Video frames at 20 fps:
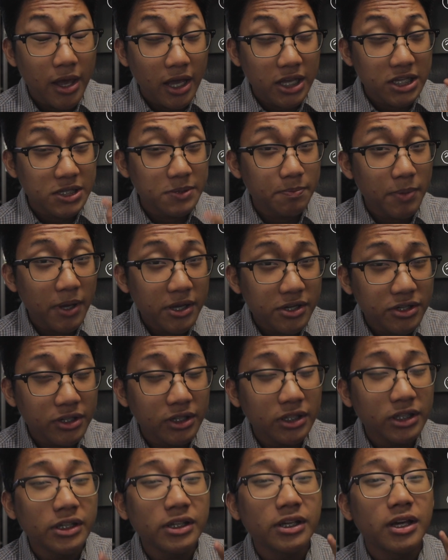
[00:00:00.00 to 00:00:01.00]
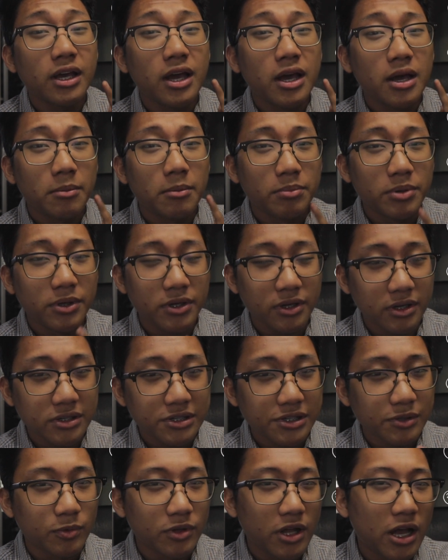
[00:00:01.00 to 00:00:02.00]
especially
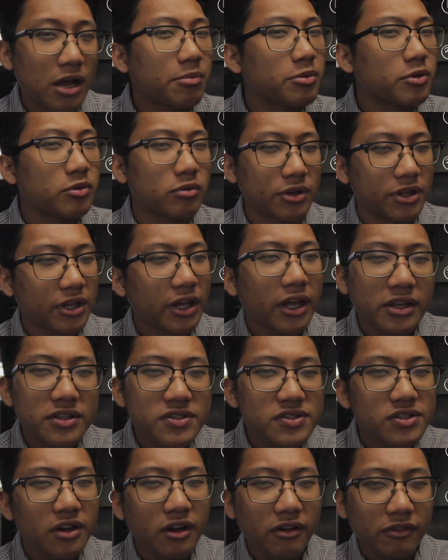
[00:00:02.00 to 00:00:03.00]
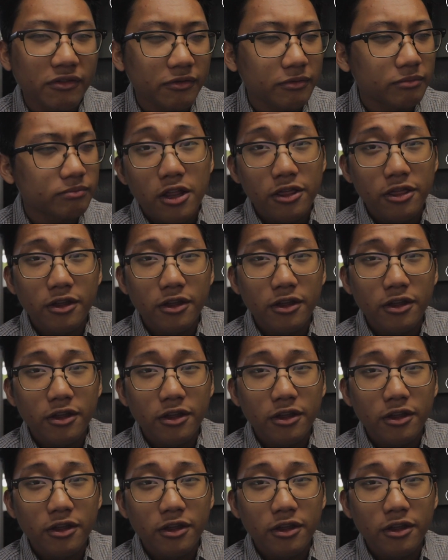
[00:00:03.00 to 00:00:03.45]
because it will help you retain stuff.